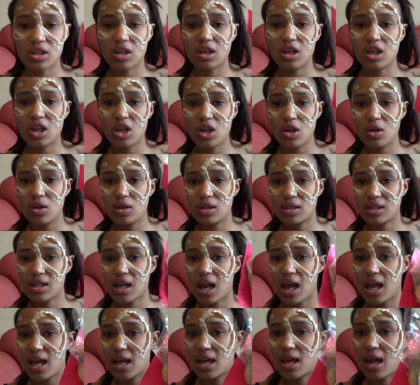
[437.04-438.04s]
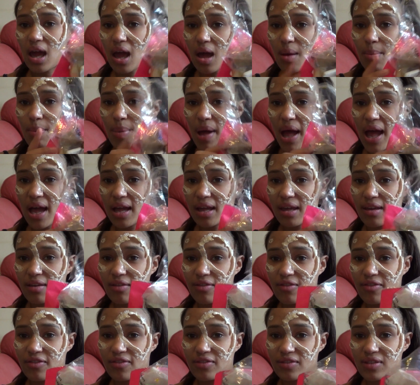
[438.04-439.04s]
going to use like a bag of
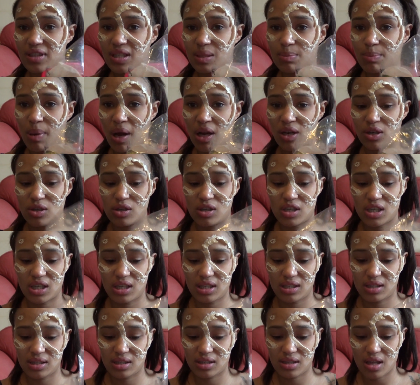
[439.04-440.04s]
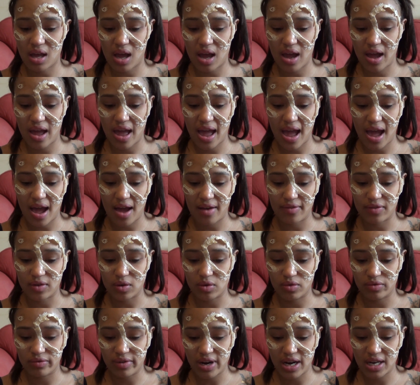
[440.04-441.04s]
sponges that I have
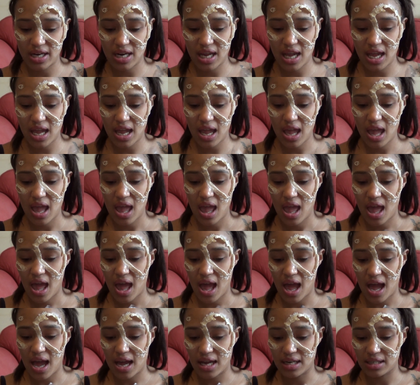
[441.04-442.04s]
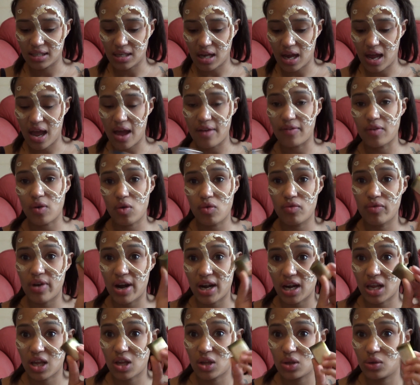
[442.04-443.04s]
already. And I have
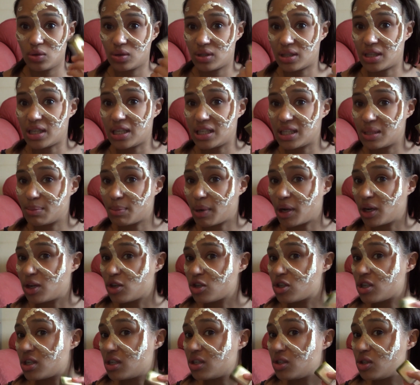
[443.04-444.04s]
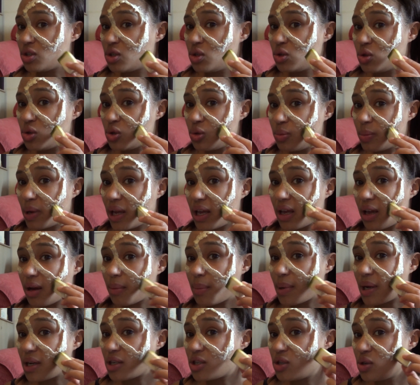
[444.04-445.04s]
already used these sponges to do makeup,
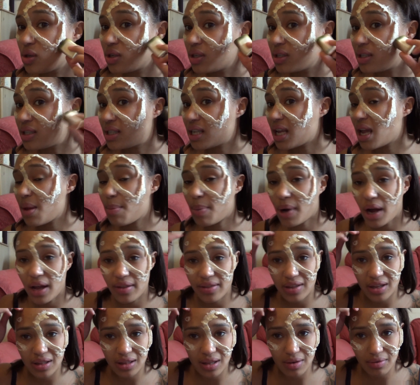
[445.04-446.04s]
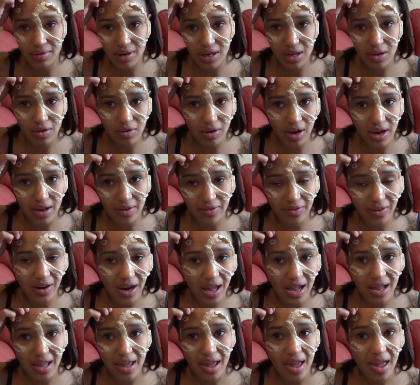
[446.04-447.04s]
as you can see, but I think they're really great for
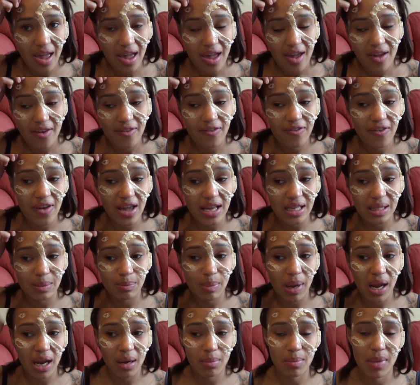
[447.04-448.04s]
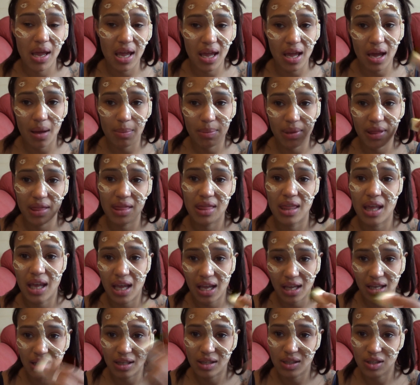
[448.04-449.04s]
like face paint makeup and
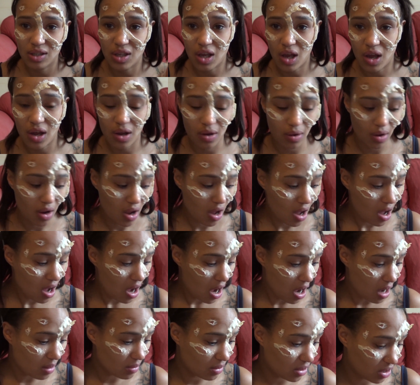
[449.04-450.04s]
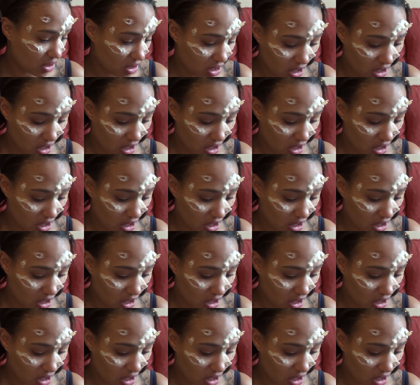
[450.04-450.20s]
things. So I'm just